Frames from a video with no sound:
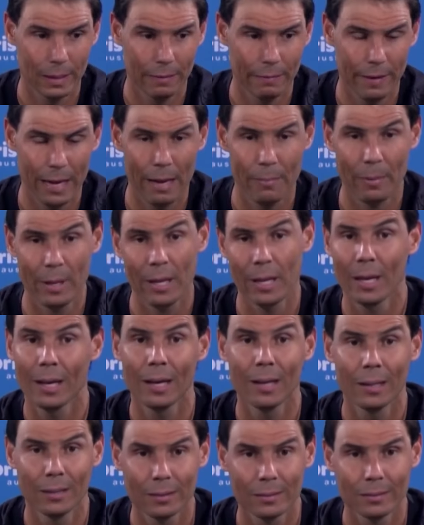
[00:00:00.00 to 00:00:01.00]
years.
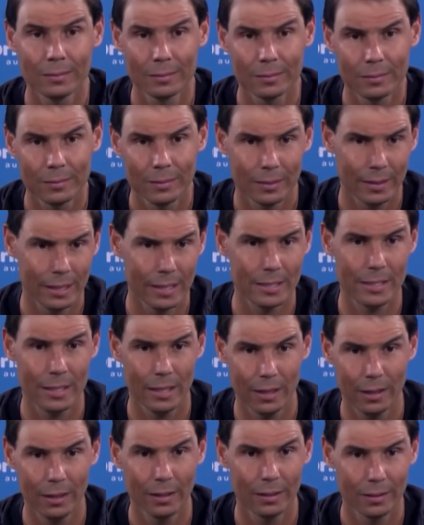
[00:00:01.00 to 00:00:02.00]
It's not an easy
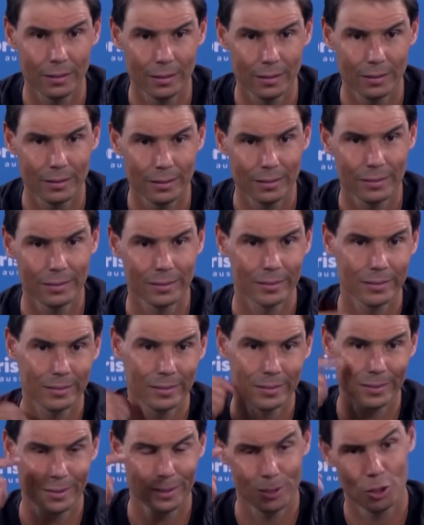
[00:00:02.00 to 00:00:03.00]
decision, but I
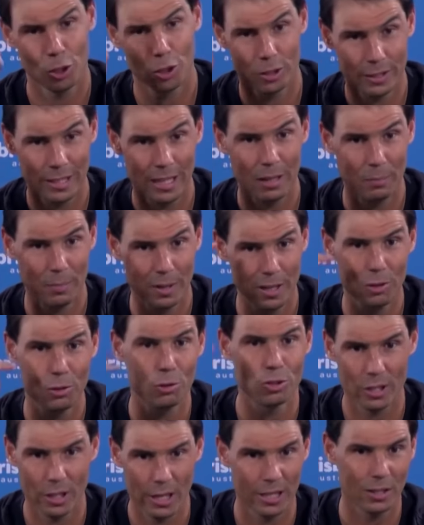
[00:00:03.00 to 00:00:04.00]
know inside myself
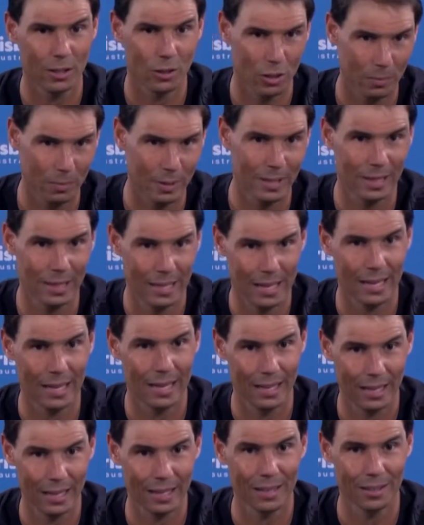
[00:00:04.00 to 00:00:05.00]
that it is a
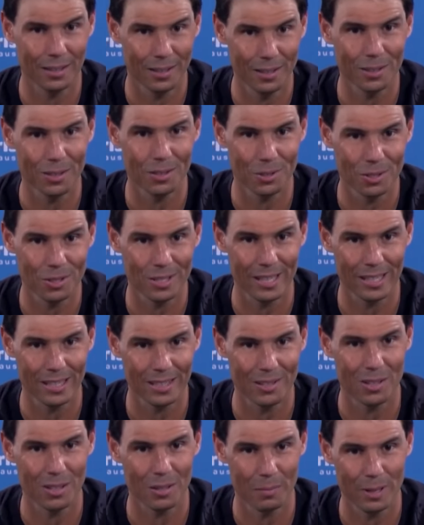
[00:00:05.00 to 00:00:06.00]
high percentage that
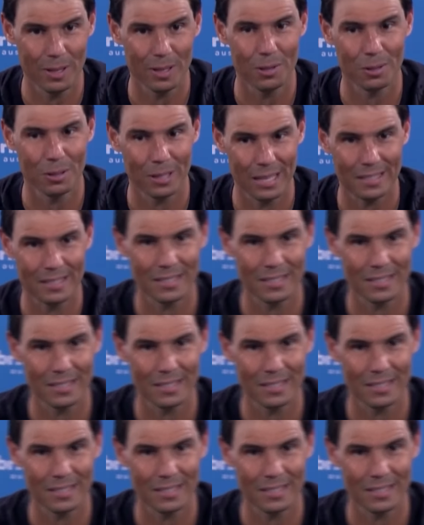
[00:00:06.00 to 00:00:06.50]
it's going to be my